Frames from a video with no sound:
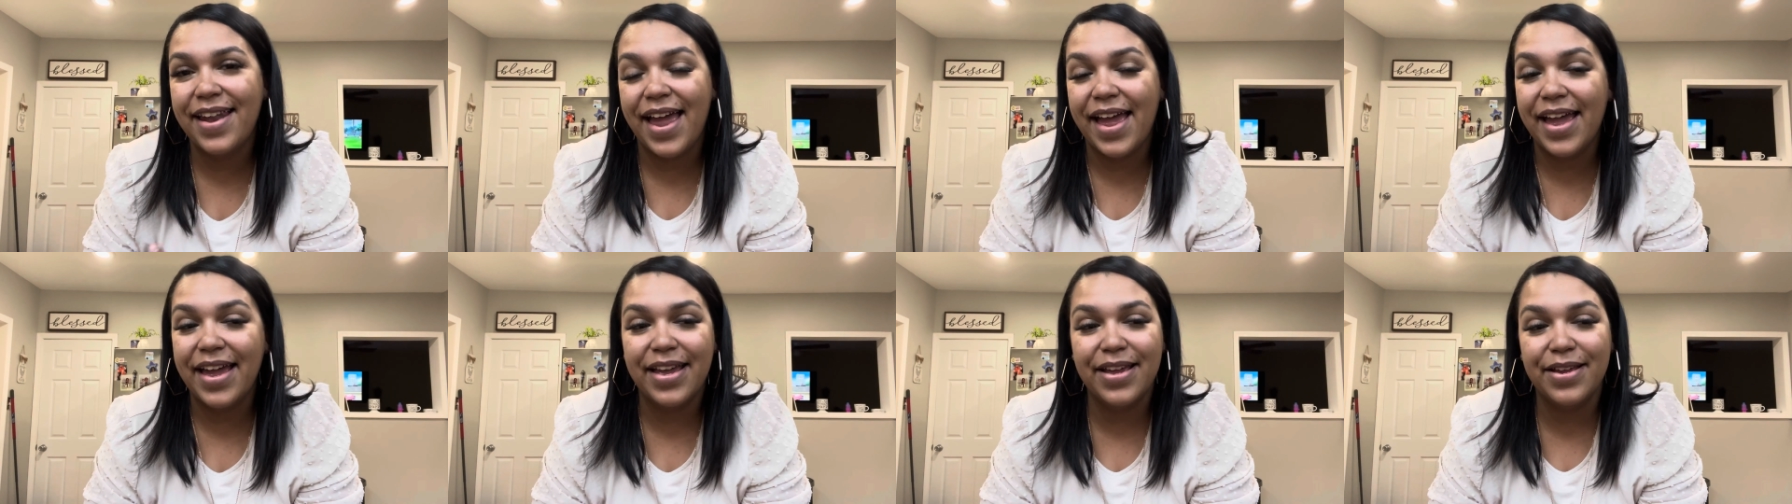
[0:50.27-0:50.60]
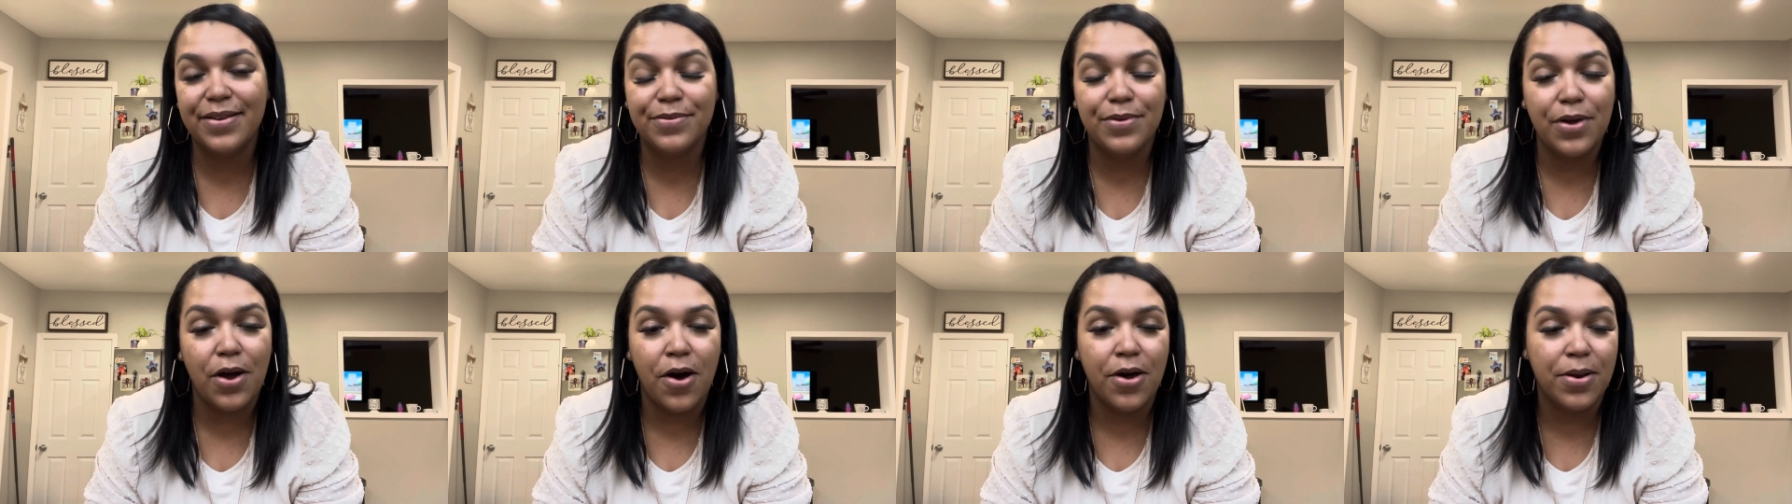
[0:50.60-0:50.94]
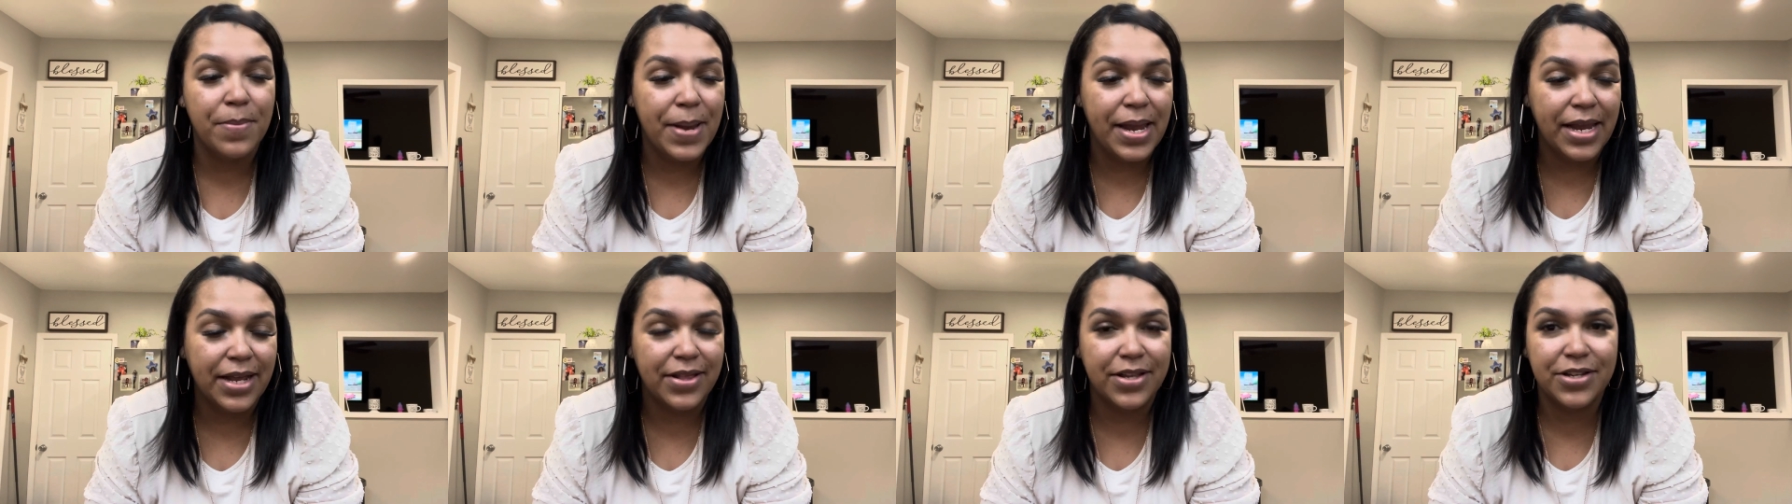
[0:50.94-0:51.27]
I
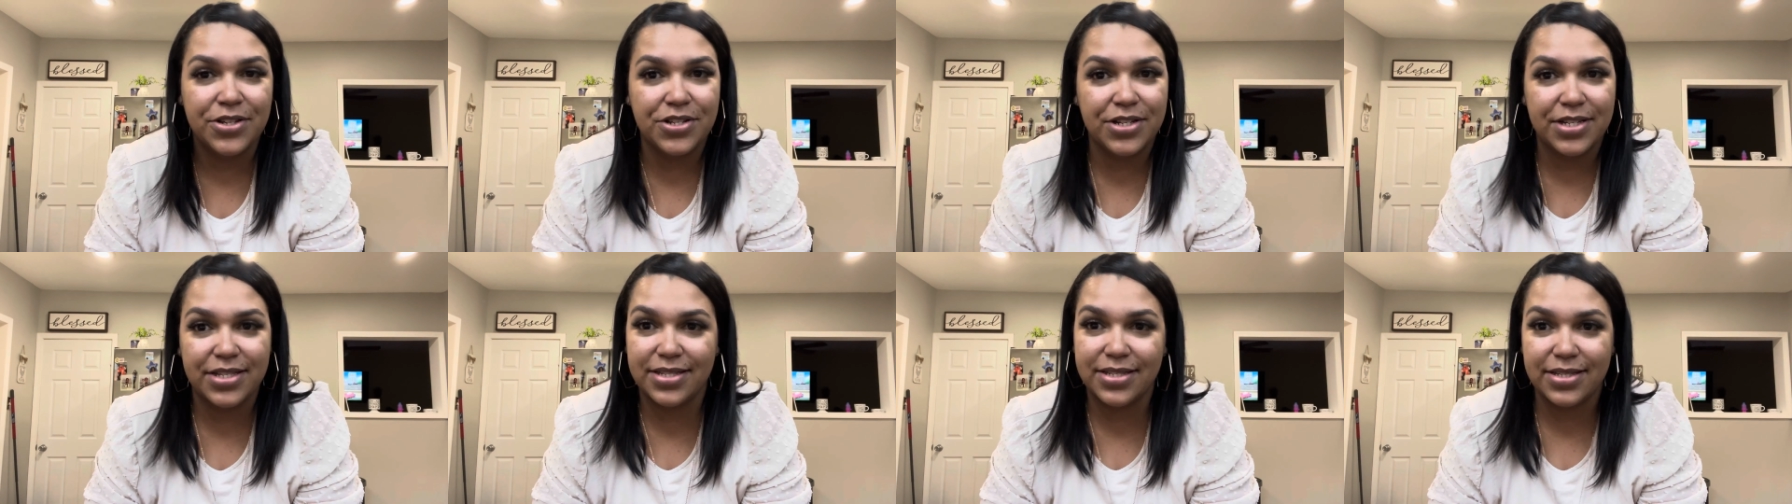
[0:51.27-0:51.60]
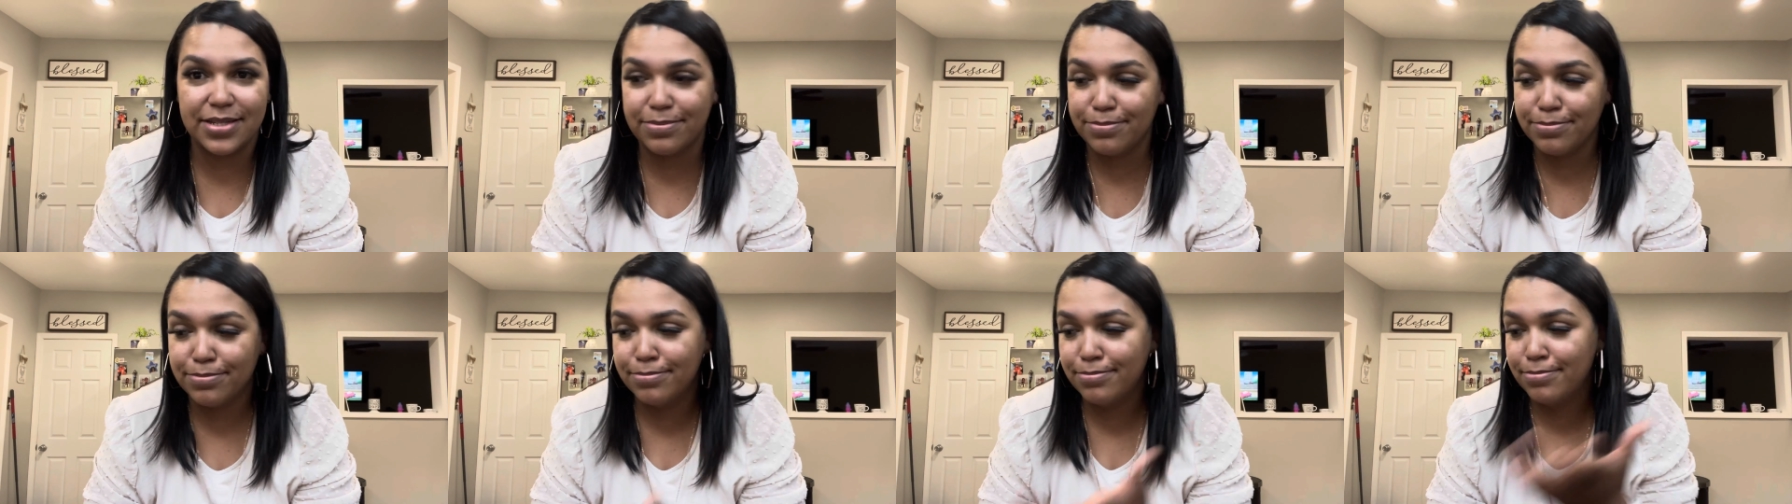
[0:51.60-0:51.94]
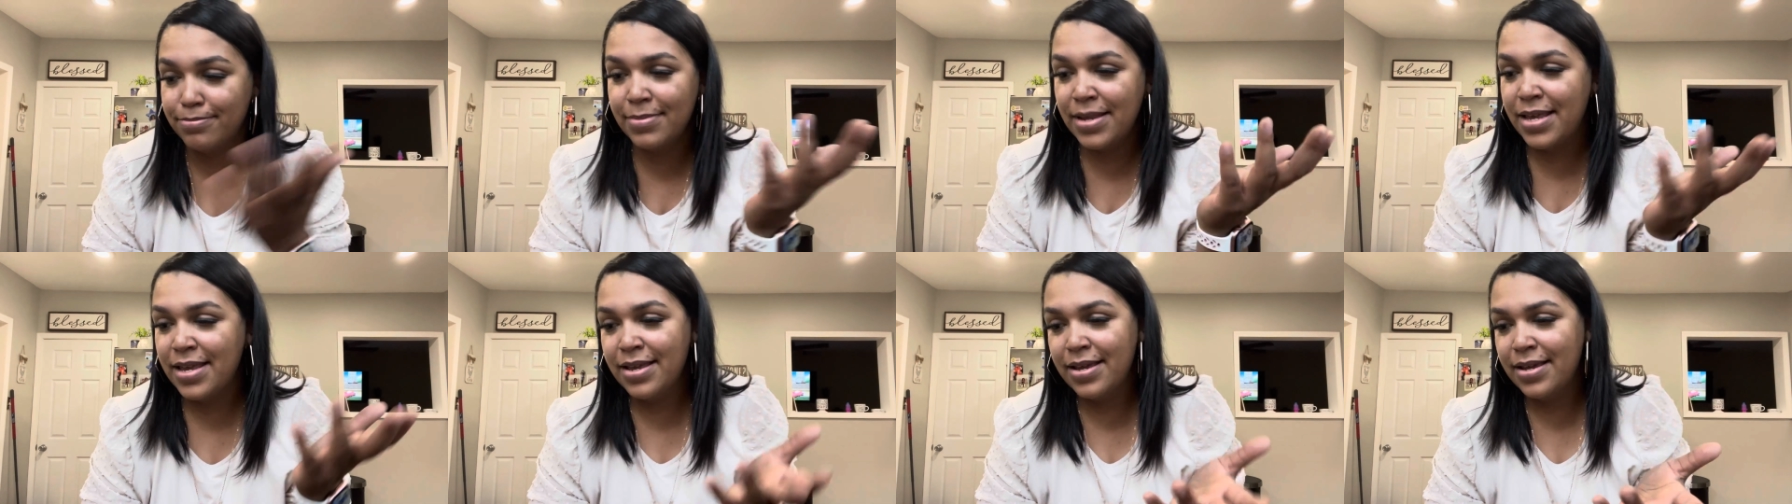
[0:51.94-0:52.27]
automatically just
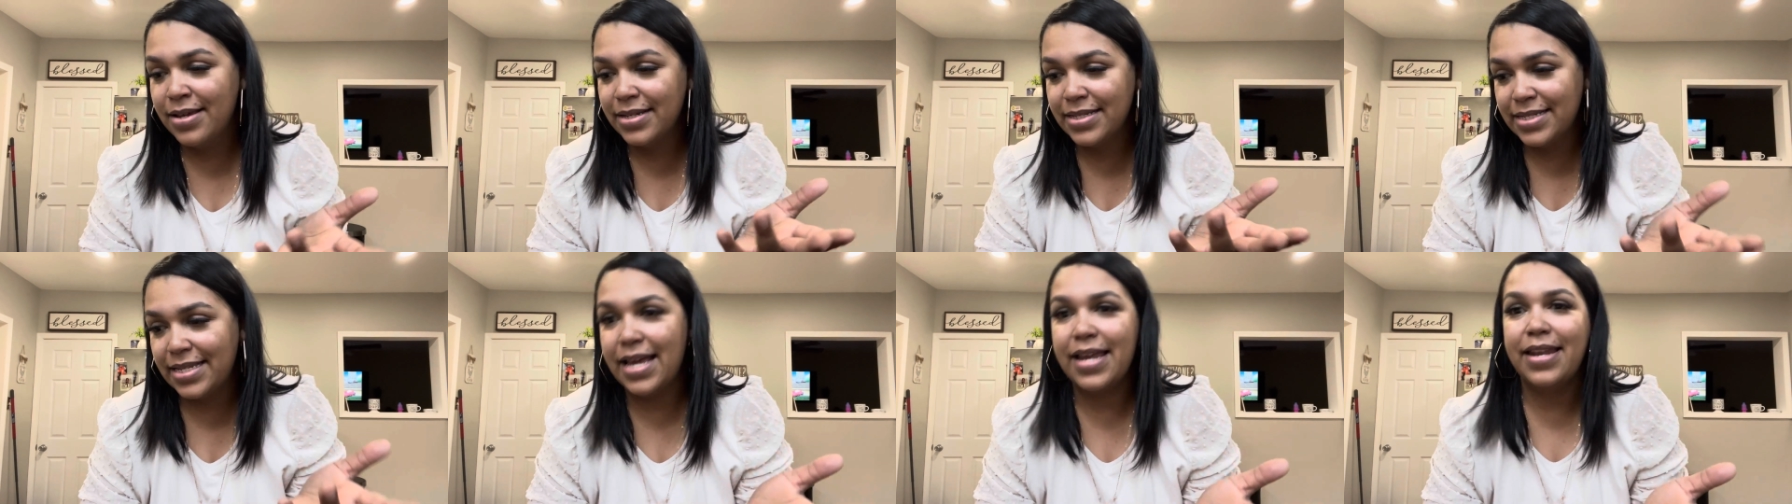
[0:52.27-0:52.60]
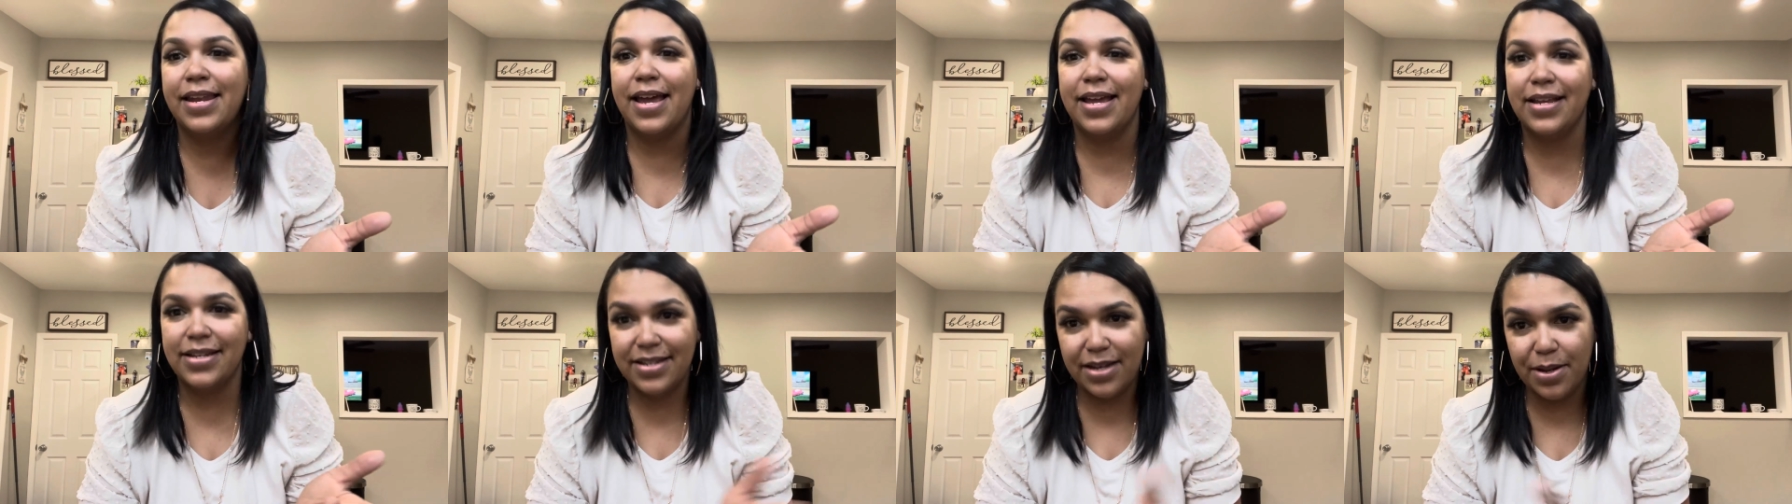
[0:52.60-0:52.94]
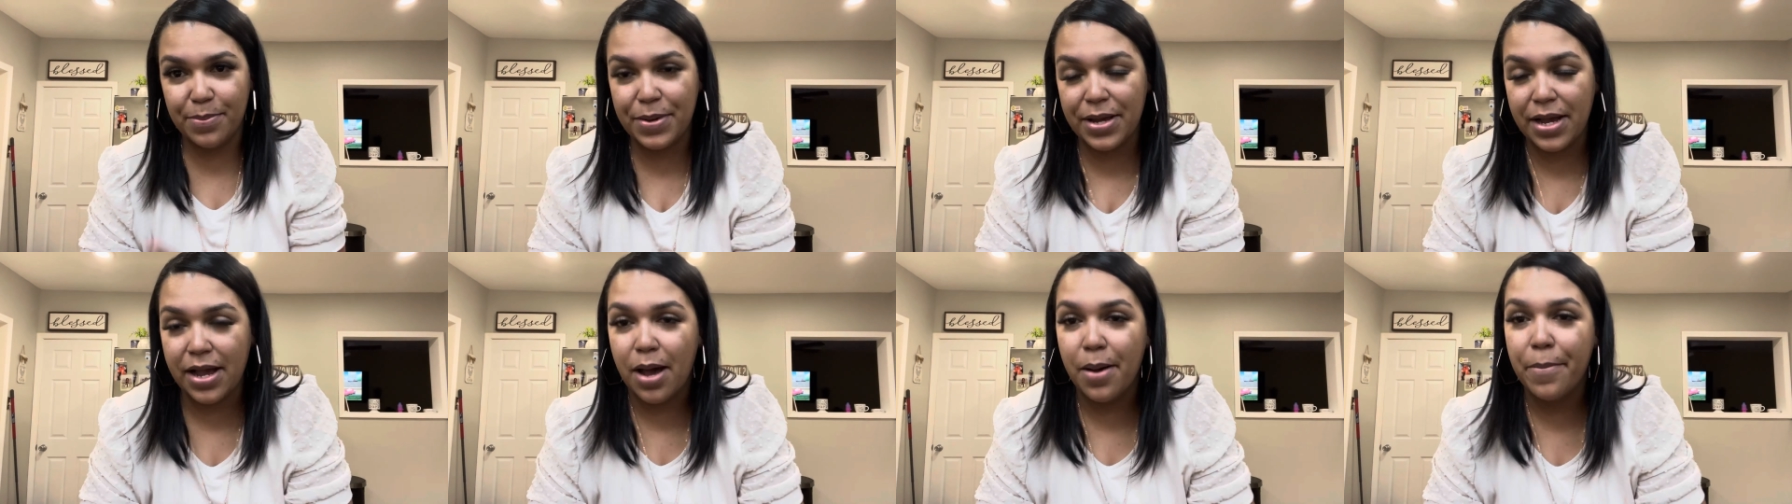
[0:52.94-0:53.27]
said I did a
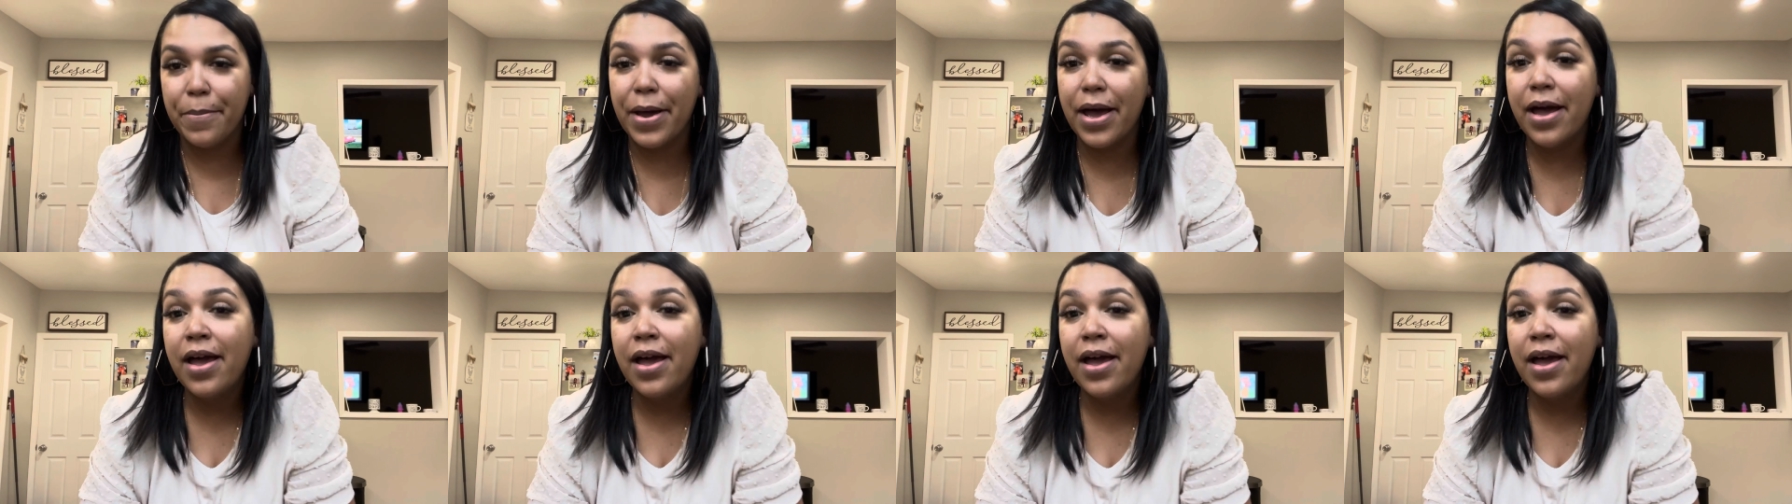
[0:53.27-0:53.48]
pickup.